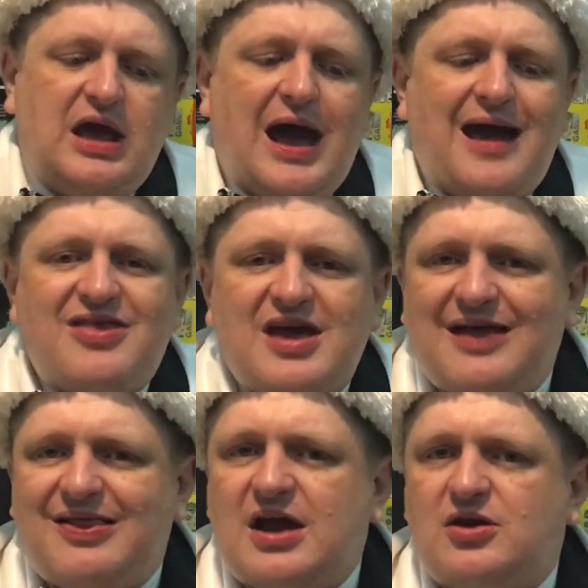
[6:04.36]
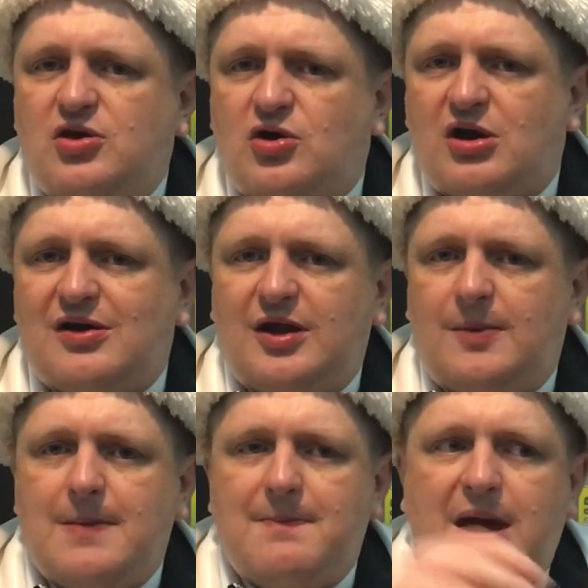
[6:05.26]
I think I like New York a
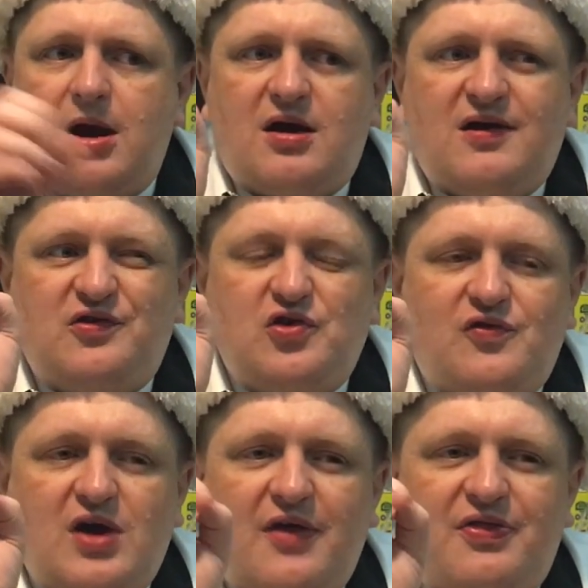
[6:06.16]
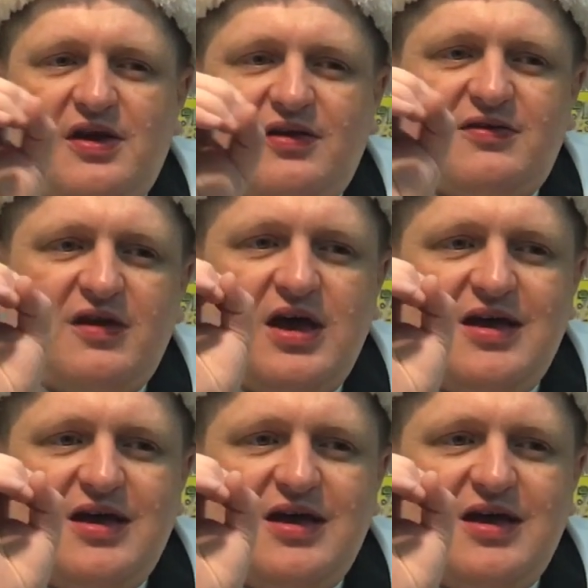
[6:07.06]
little bit better because you've got these